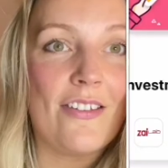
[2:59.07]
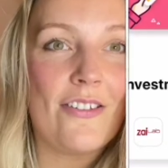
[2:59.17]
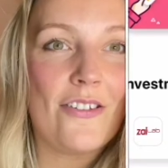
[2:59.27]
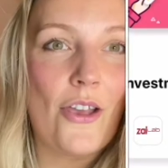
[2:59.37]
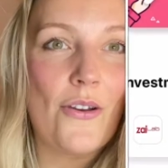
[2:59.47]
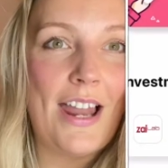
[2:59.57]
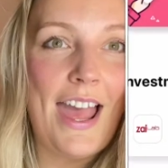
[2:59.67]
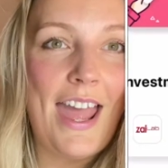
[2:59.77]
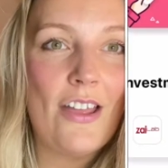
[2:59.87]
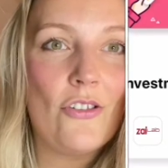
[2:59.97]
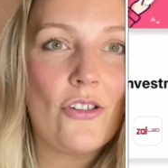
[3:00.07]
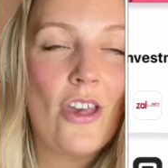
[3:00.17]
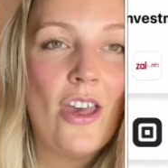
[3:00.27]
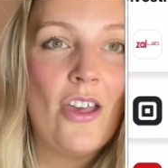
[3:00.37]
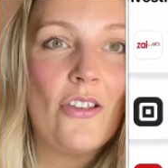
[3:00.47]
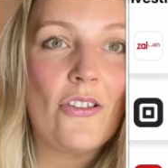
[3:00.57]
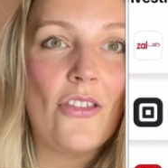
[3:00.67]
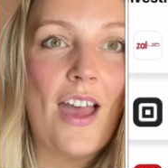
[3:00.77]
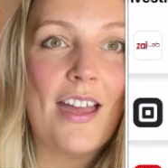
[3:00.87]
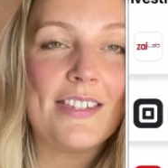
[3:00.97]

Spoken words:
Solar Edge. So that